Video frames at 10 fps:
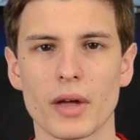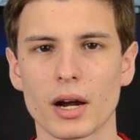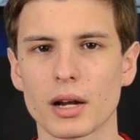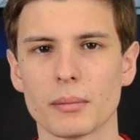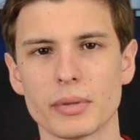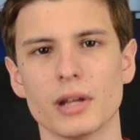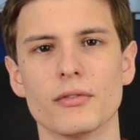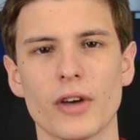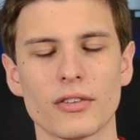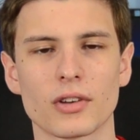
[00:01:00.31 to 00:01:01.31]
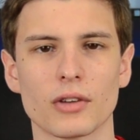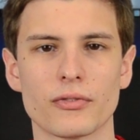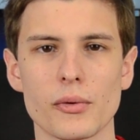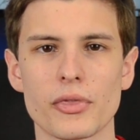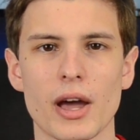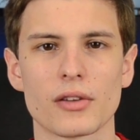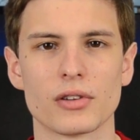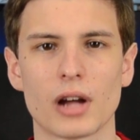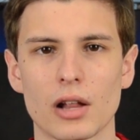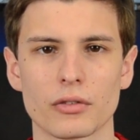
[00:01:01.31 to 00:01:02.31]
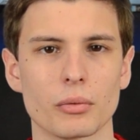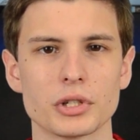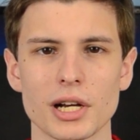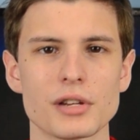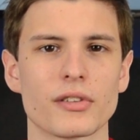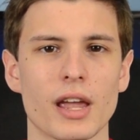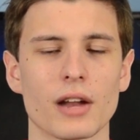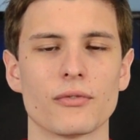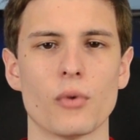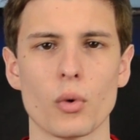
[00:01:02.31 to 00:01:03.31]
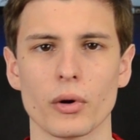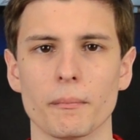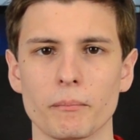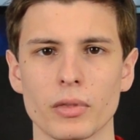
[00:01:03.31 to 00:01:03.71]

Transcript: I'm gonna be investing a few thousand dollars, which I just can't afford.